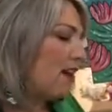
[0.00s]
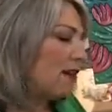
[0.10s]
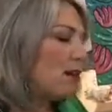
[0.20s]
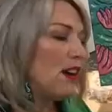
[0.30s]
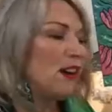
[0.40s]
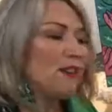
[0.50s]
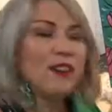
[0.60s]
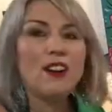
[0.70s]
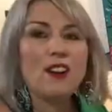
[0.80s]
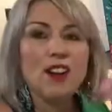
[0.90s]
Quite
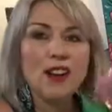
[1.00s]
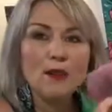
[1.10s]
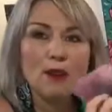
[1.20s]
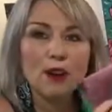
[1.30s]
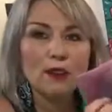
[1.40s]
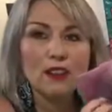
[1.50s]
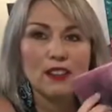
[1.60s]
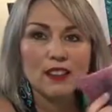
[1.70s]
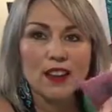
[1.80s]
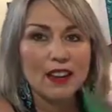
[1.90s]
often I work with
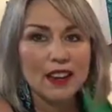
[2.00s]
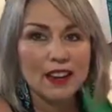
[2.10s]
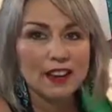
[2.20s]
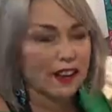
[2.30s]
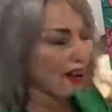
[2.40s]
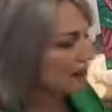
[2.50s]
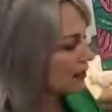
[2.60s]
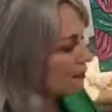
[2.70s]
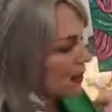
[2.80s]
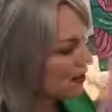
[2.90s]
a
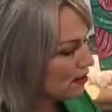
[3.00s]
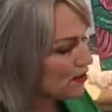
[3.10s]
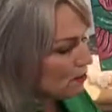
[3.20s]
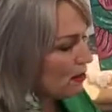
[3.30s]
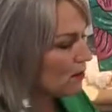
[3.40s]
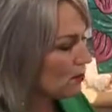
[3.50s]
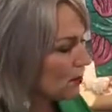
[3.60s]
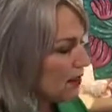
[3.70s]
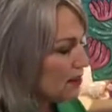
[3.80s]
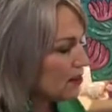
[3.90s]
sponge when I'm
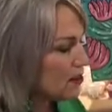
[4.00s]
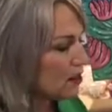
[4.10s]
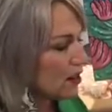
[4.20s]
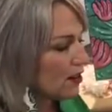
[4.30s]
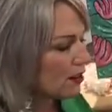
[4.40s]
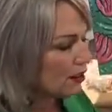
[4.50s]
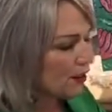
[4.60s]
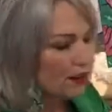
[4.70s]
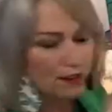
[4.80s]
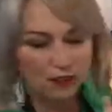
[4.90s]
working in the studio
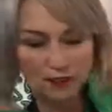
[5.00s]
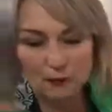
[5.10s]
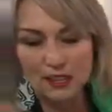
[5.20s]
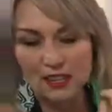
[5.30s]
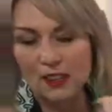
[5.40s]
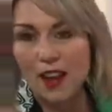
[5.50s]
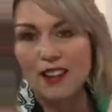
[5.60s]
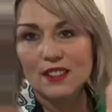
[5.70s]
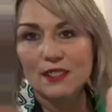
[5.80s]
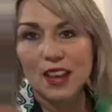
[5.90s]
alone, or if I'm in a
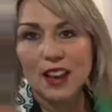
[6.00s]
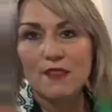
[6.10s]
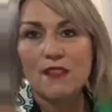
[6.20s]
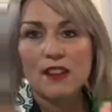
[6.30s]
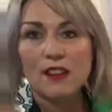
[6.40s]
class I'll have,